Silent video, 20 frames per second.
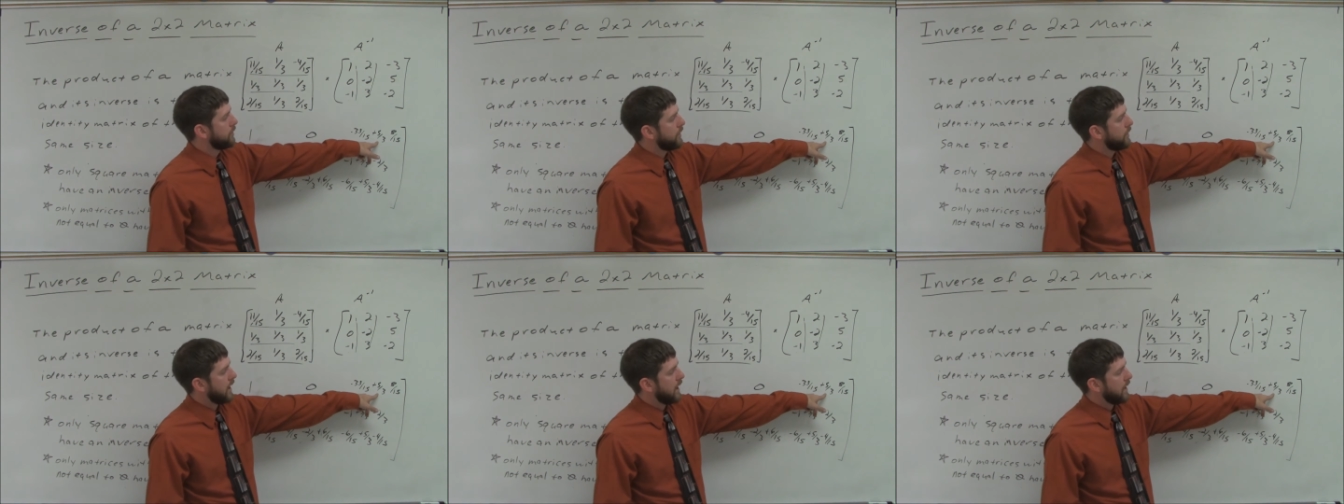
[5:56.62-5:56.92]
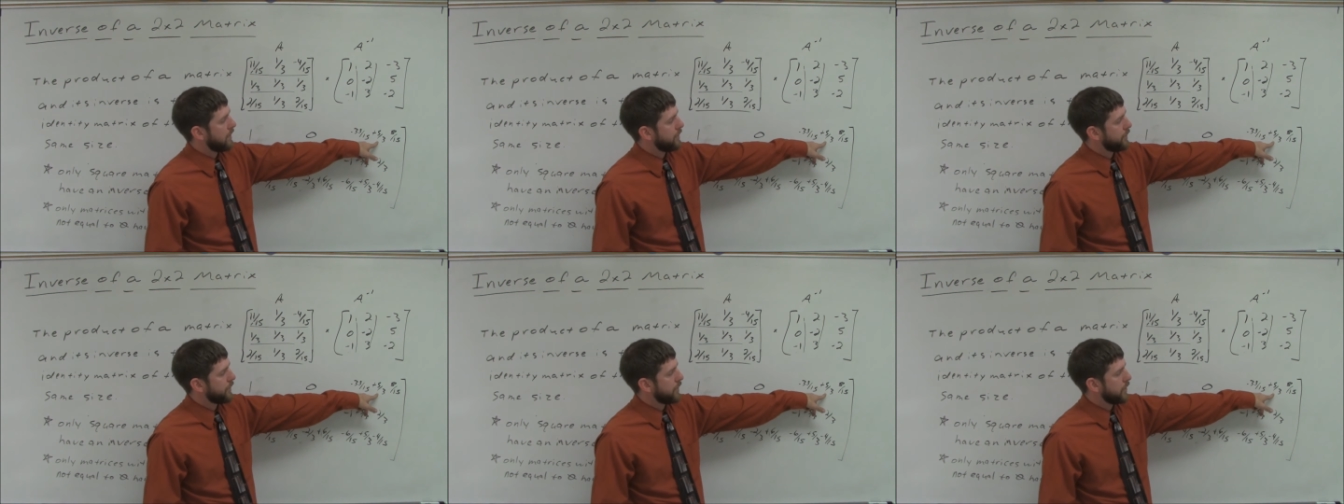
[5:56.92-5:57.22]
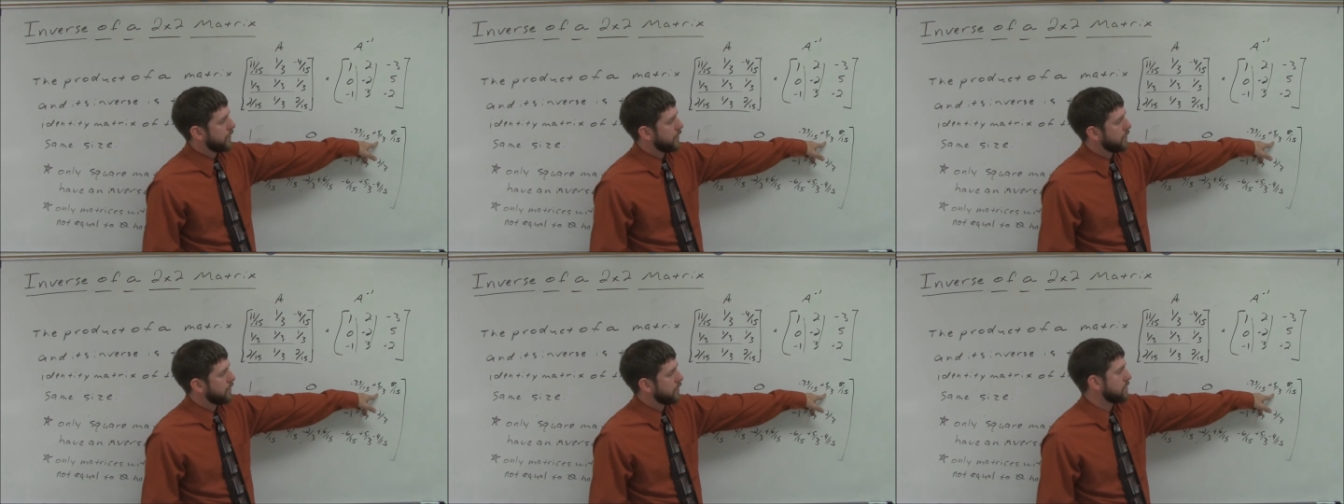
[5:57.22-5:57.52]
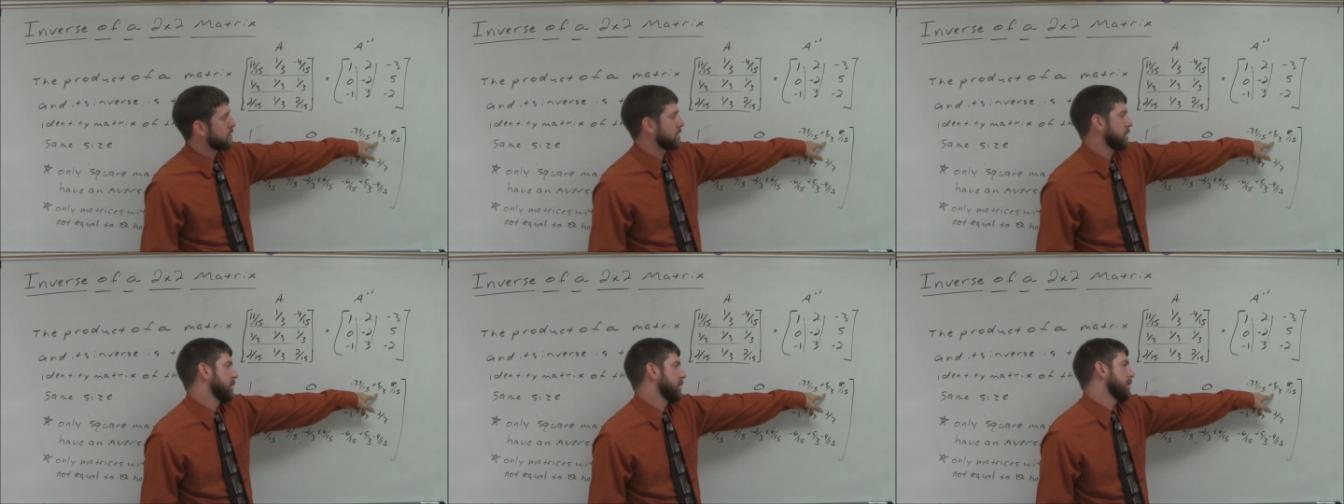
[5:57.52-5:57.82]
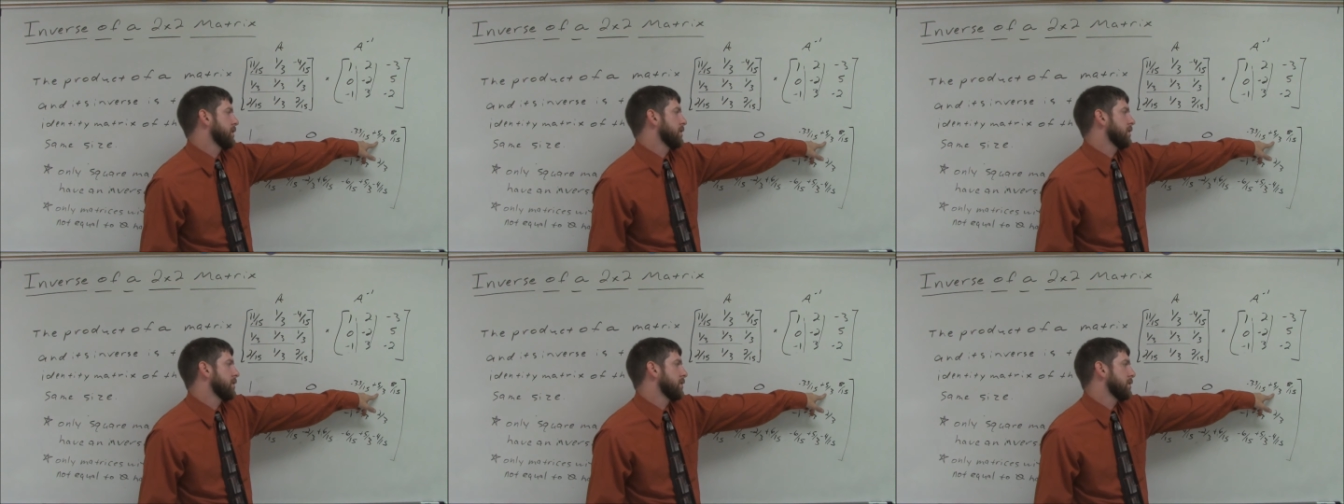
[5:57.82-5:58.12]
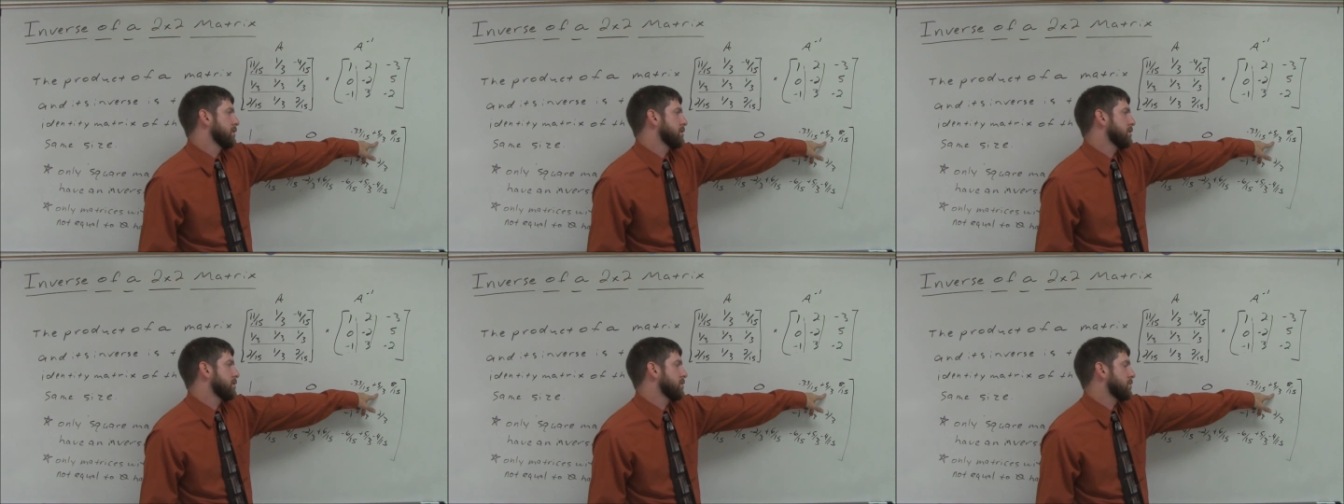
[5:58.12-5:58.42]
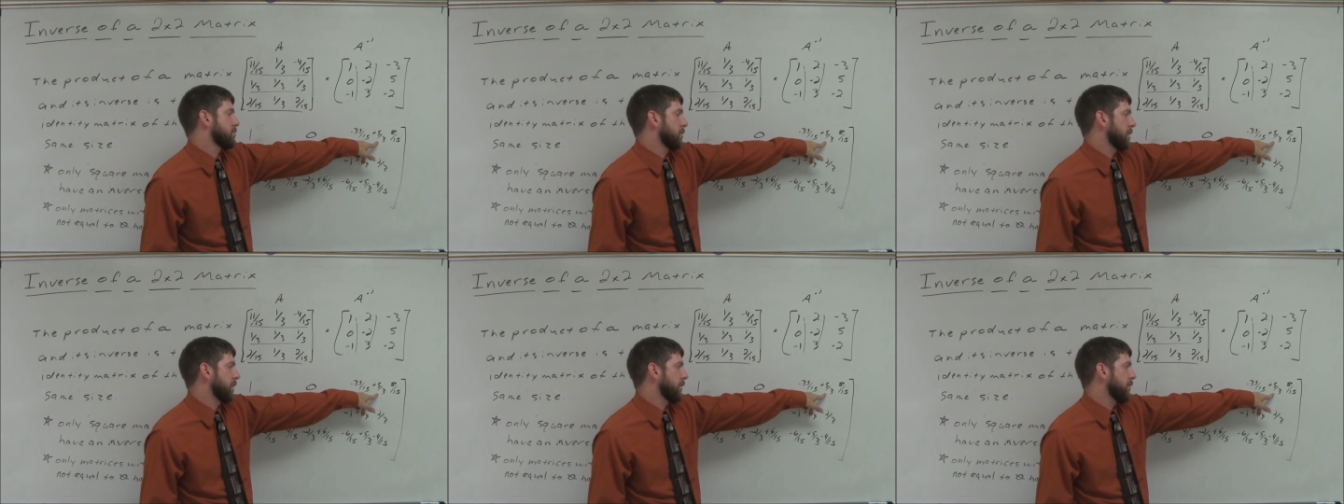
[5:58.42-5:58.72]
5 thirds is
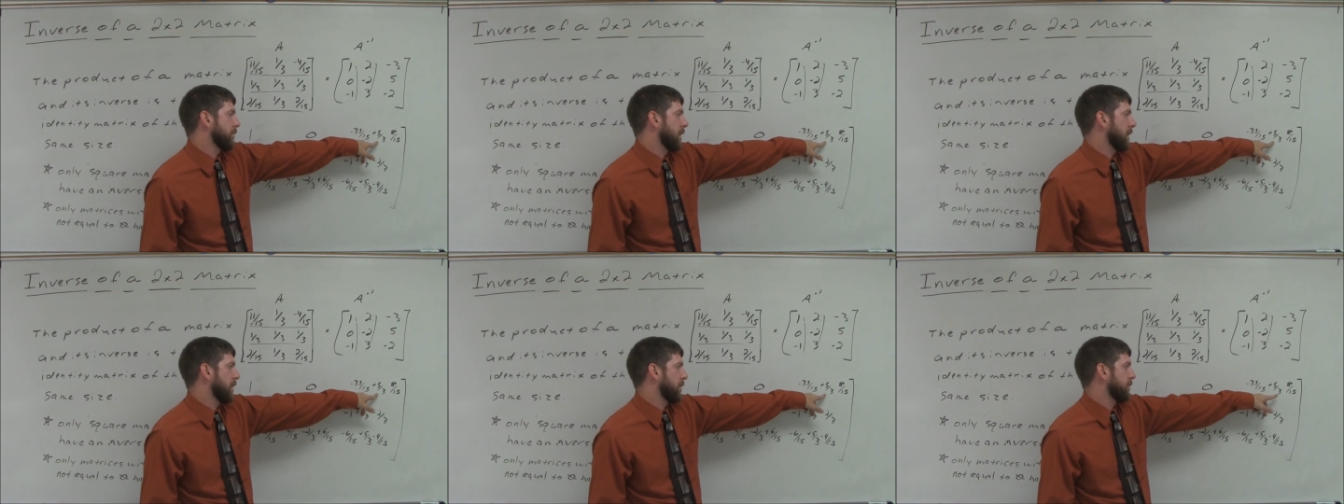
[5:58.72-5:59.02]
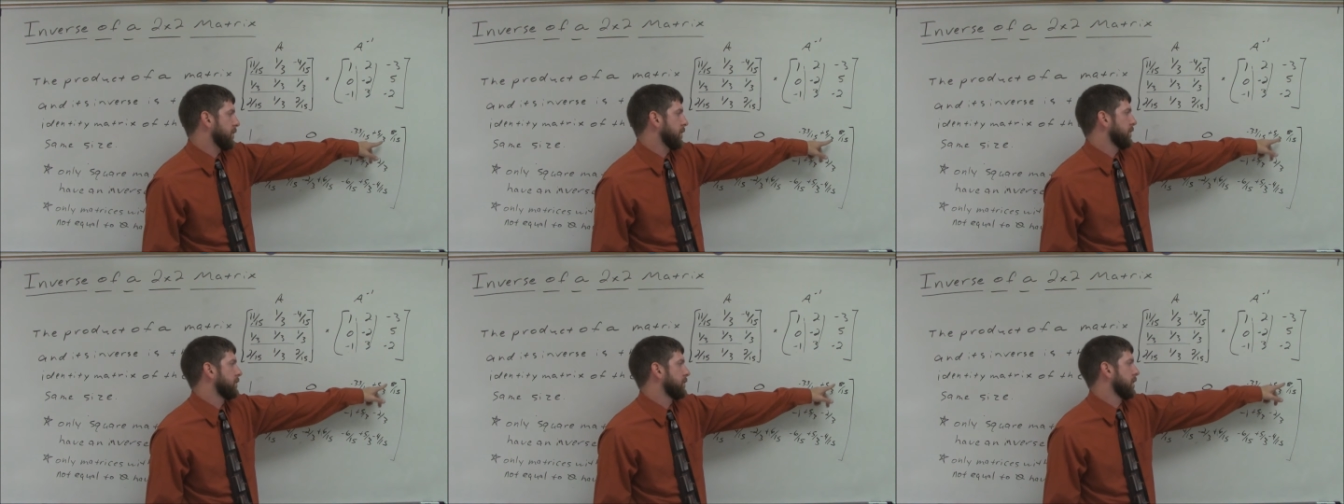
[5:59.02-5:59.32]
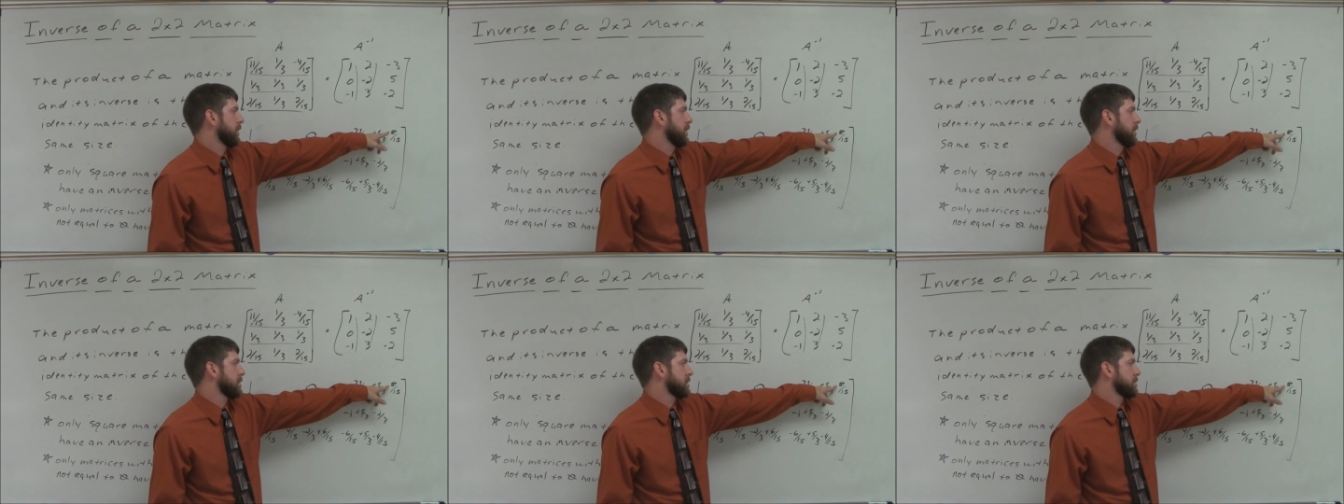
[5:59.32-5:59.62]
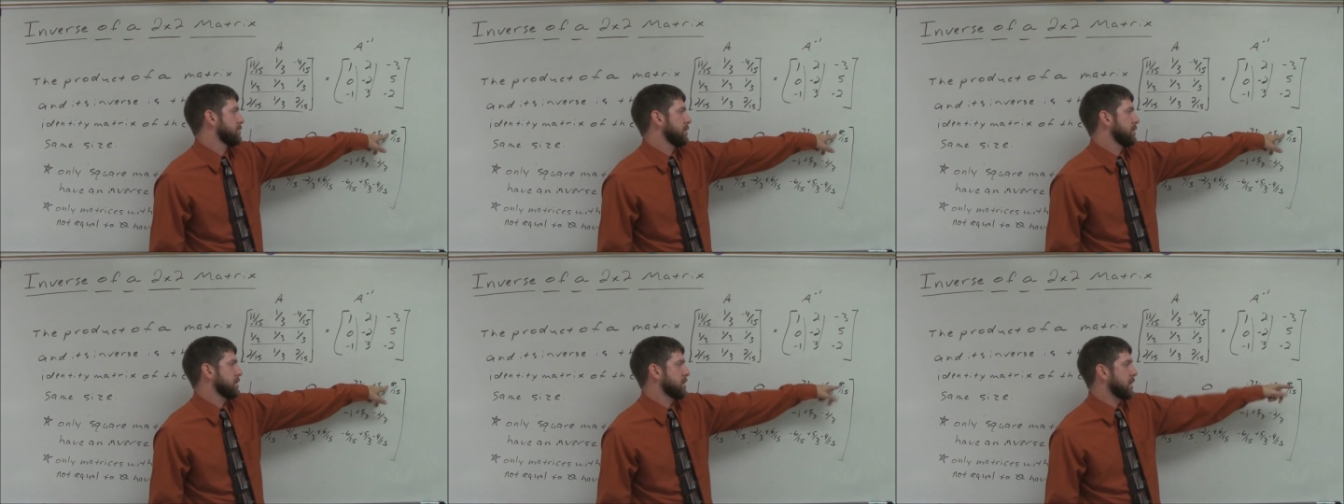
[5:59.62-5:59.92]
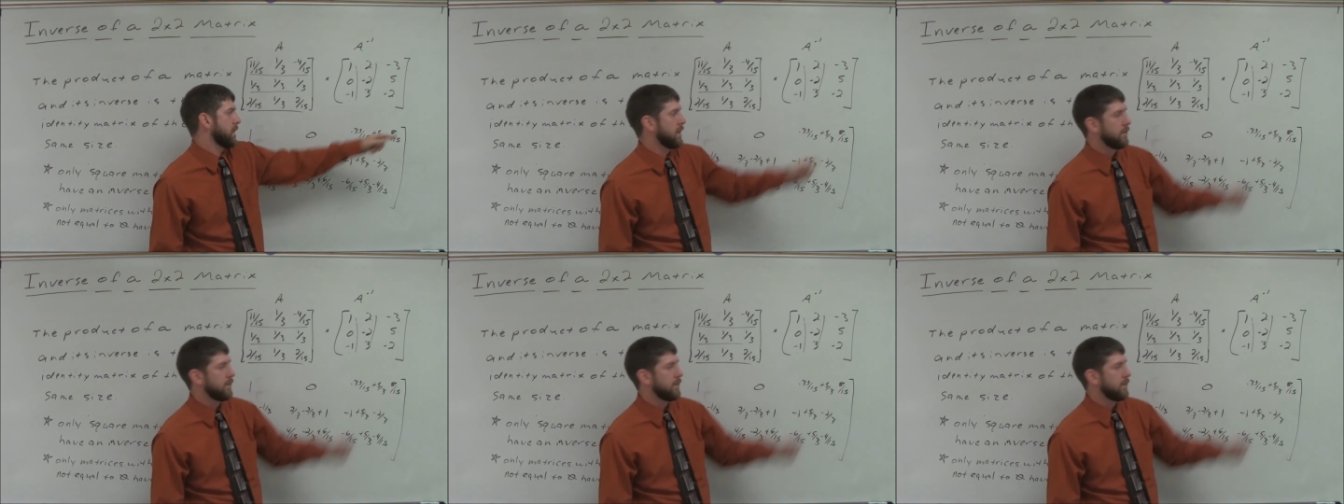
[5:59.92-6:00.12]
25 fifteenths plus